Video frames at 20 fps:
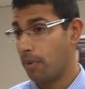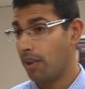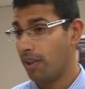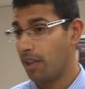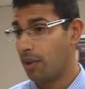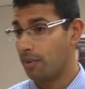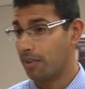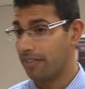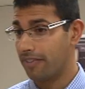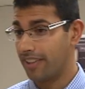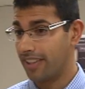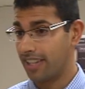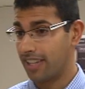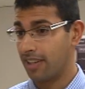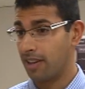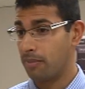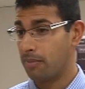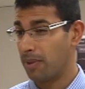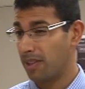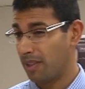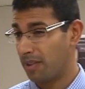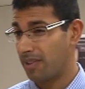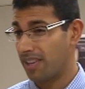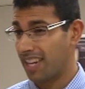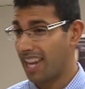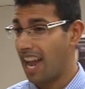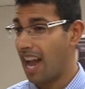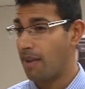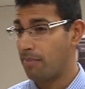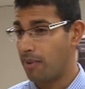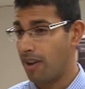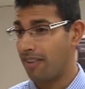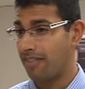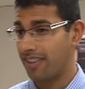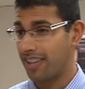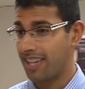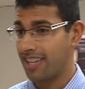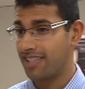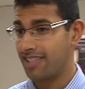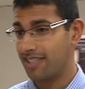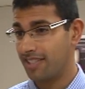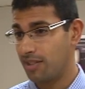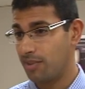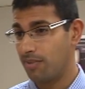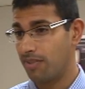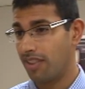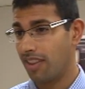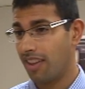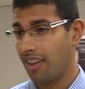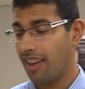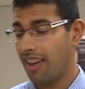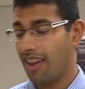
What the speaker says: to pull out a filling or pull out a cap off a kid's tooth.